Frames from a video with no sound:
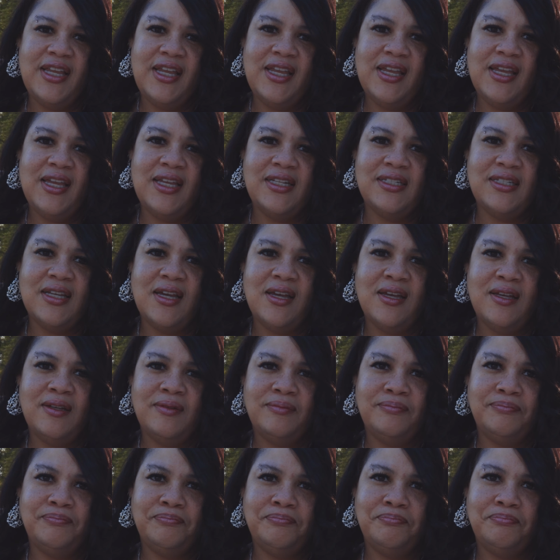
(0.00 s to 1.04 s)
And,
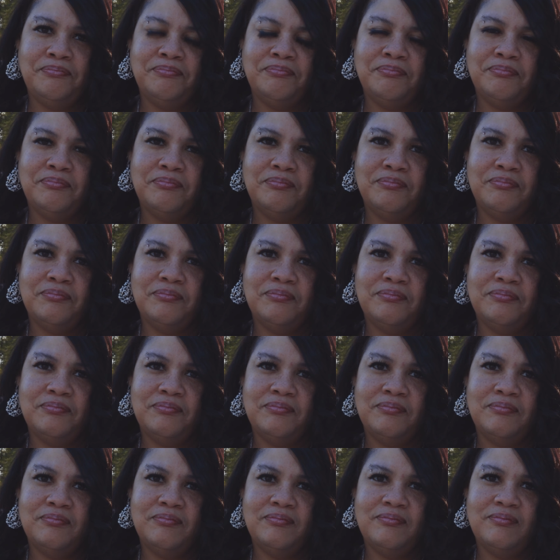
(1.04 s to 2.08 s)
um,
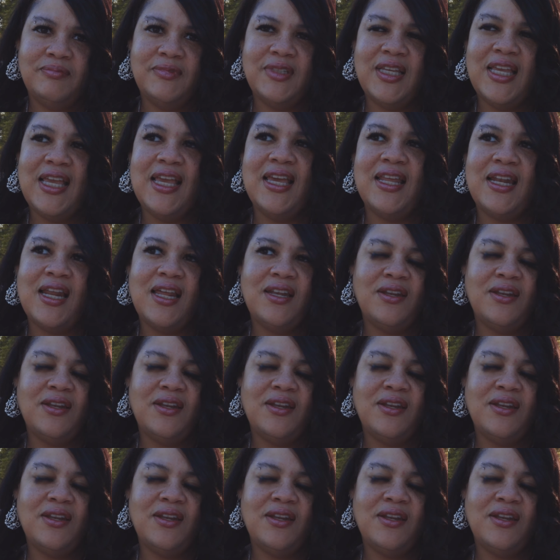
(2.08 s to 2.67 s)
and